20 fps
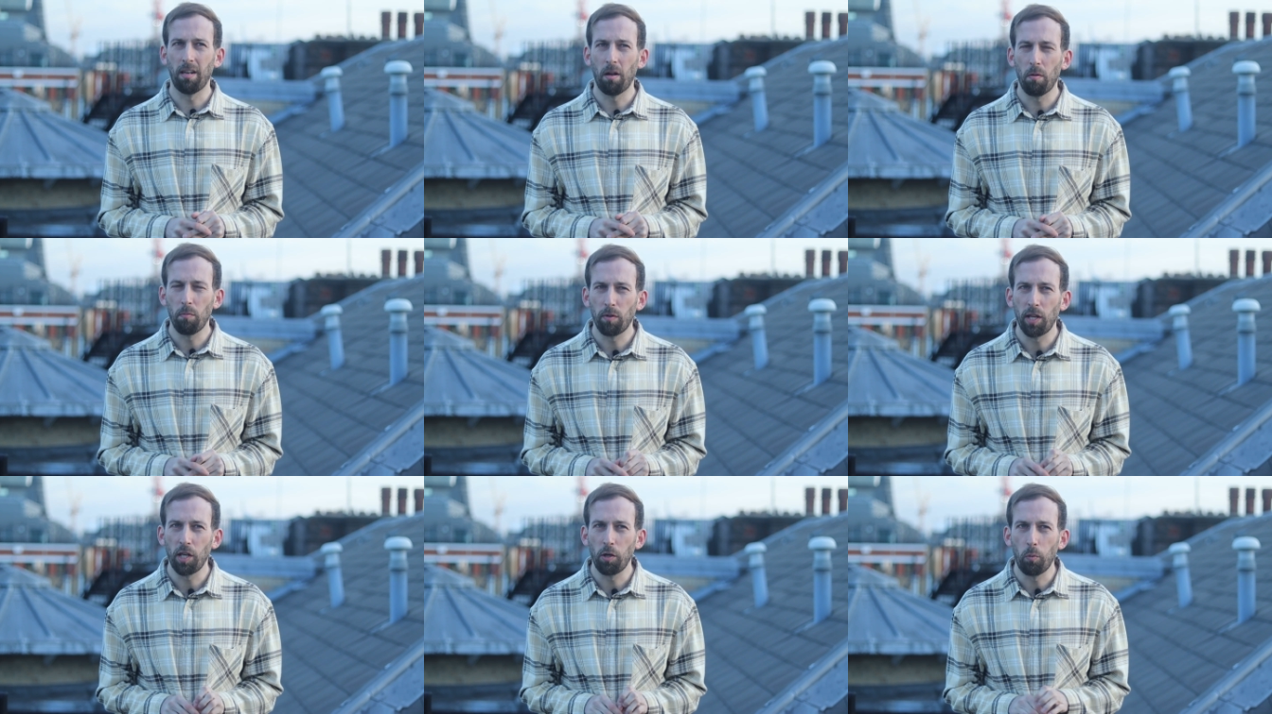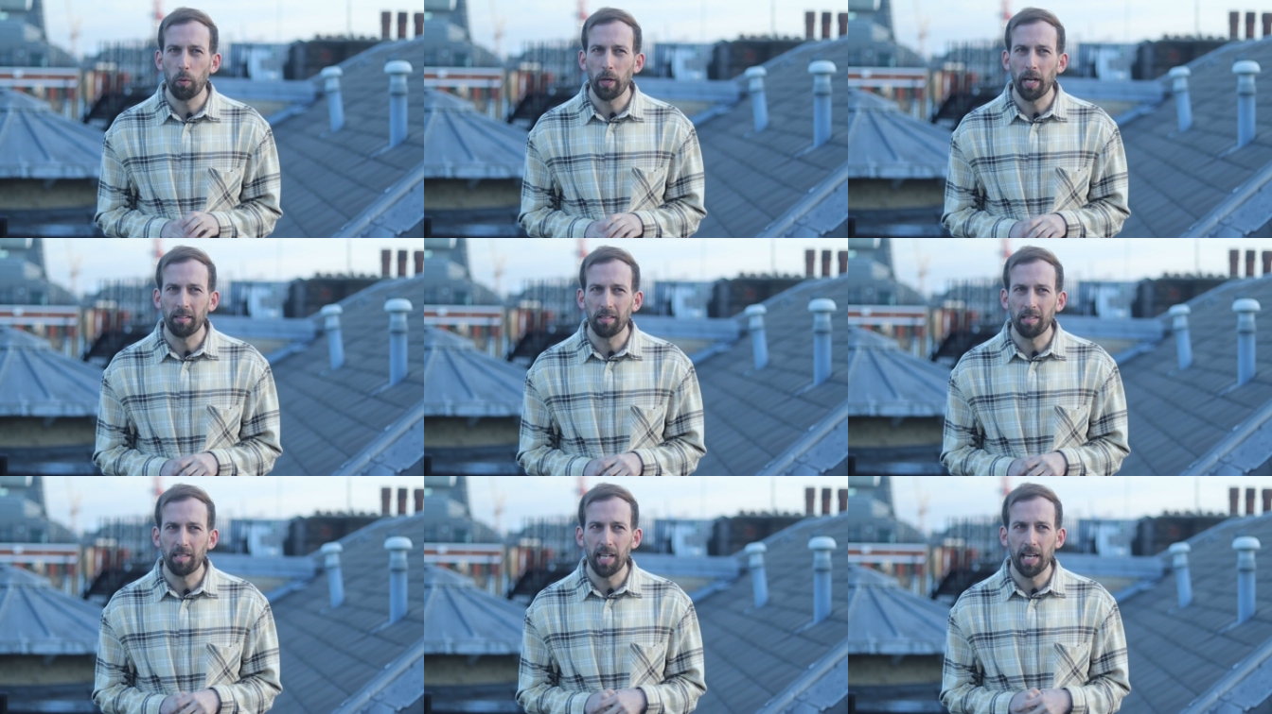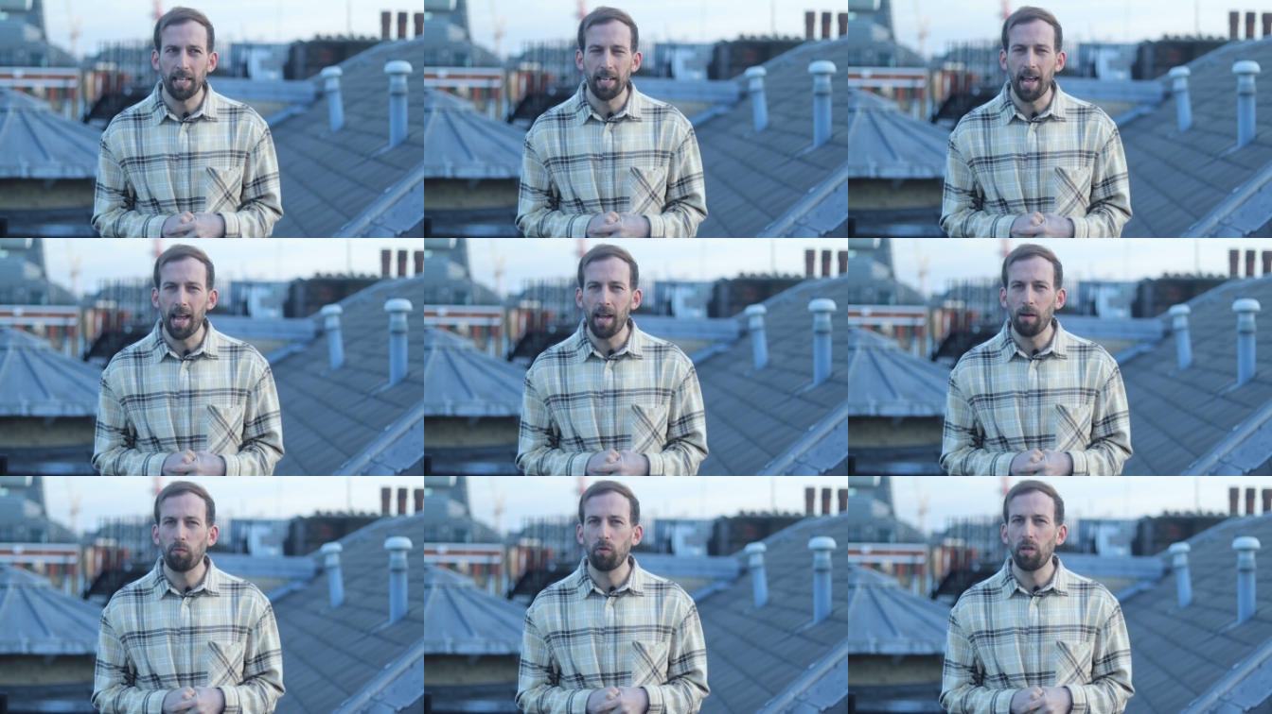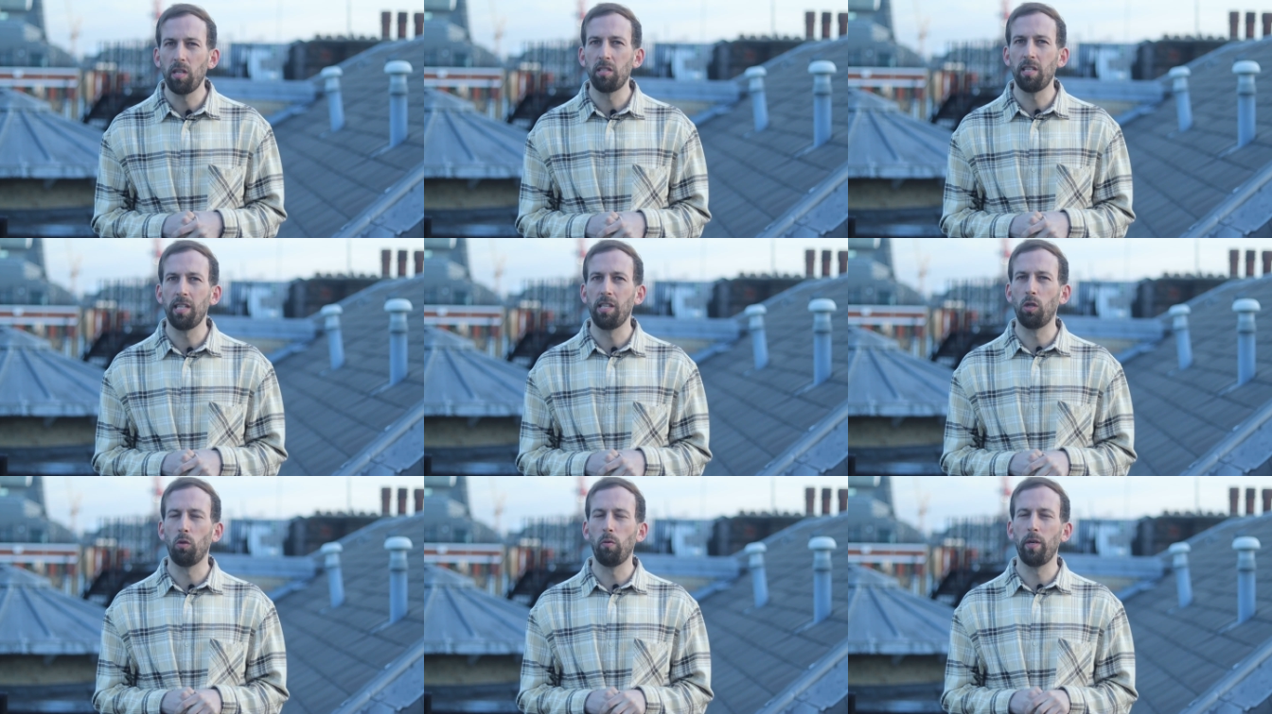I don't think we understand every
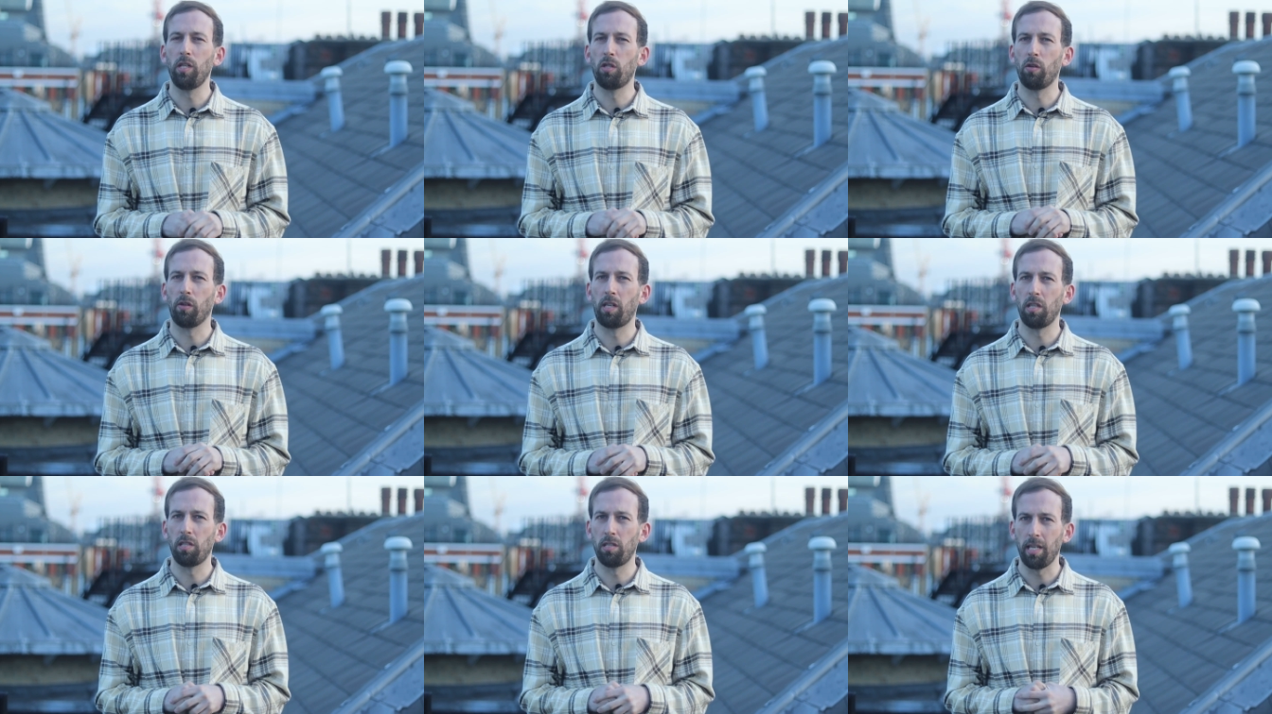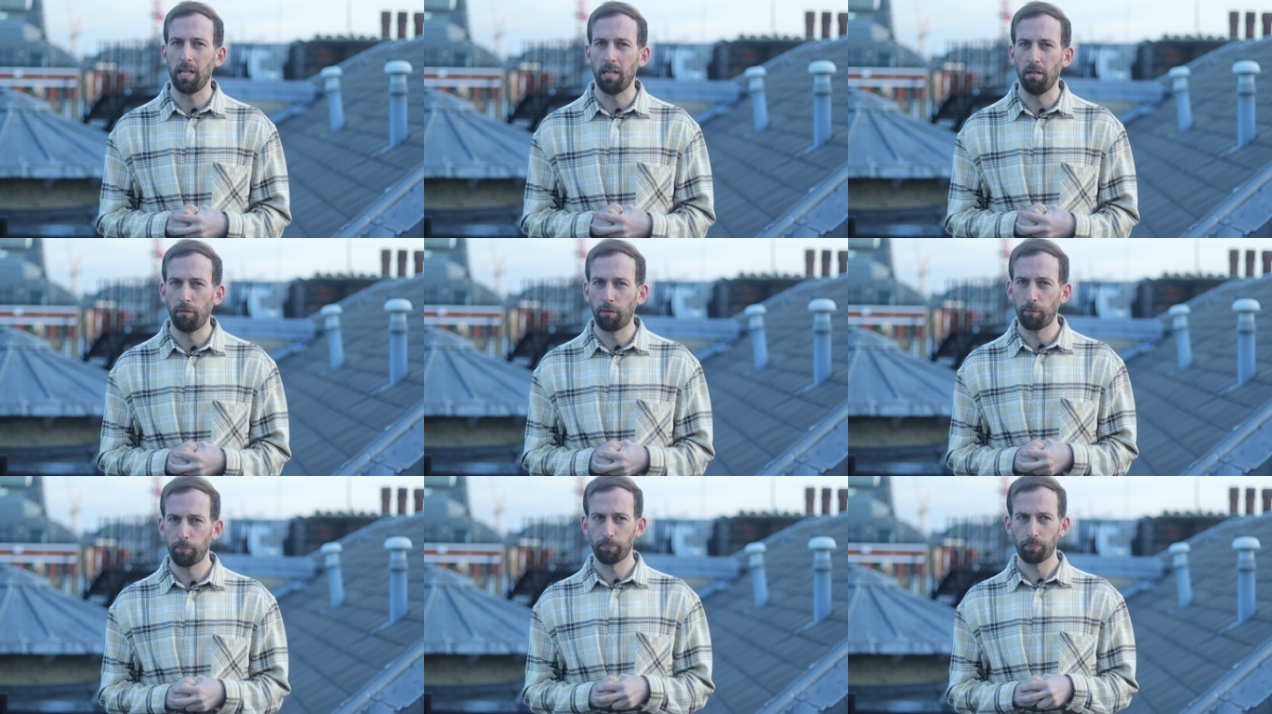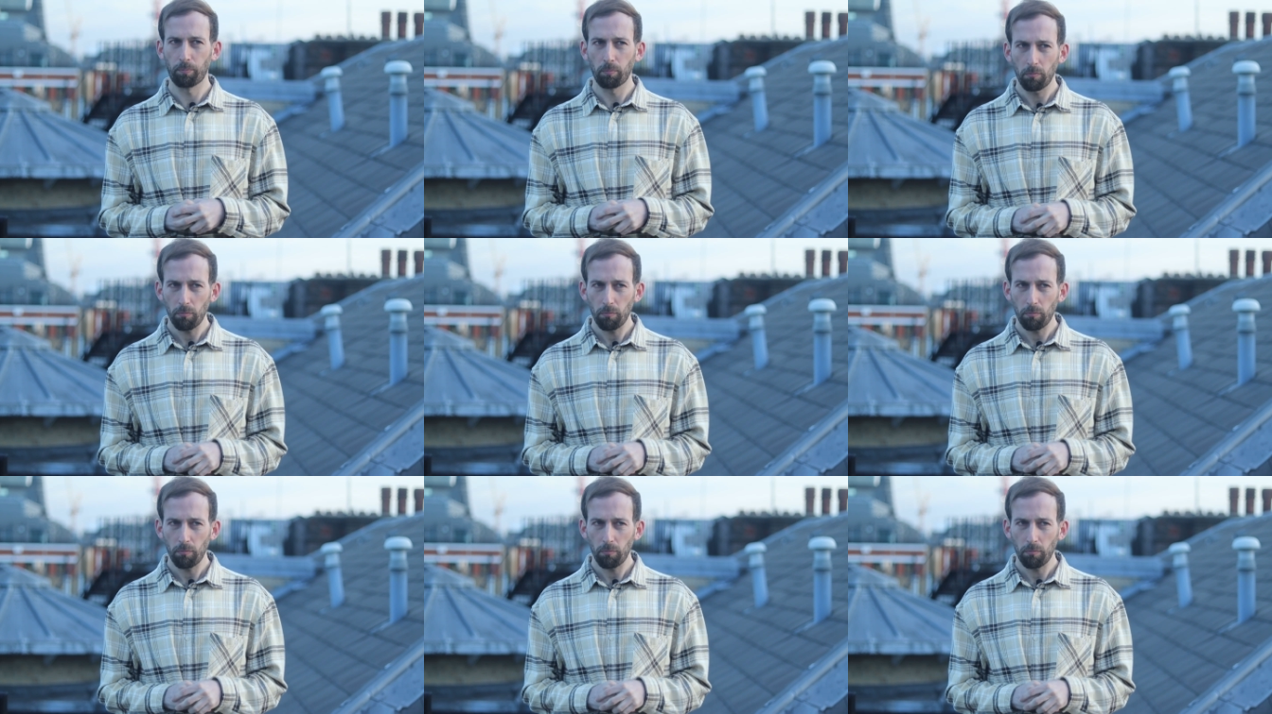single intricacy of